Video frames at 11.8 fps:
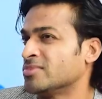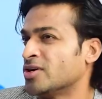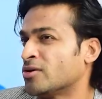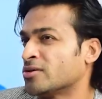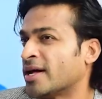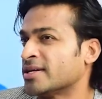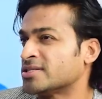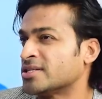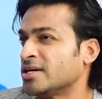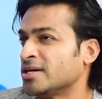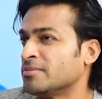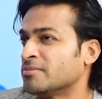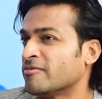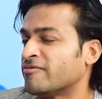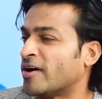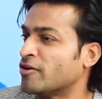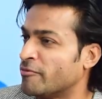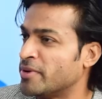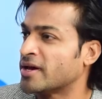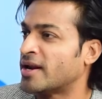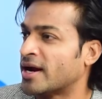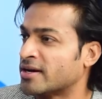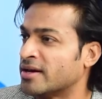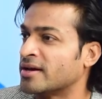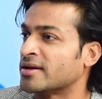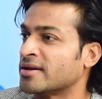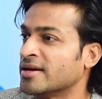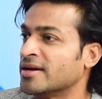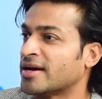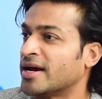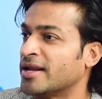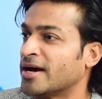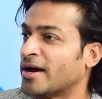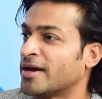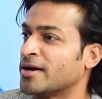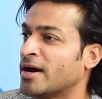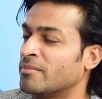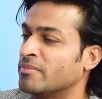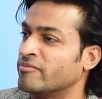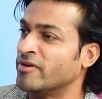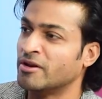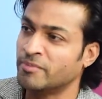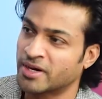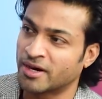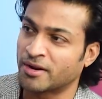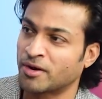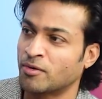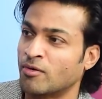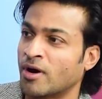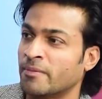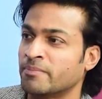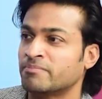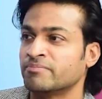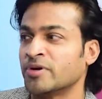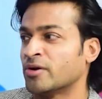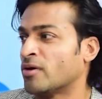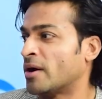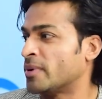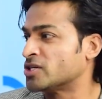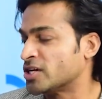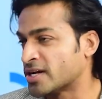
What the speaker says: you know, that's the fun of being an actor. Kahin na kahin aap villain bhi kar rahe ho, aap, you know, aap achhe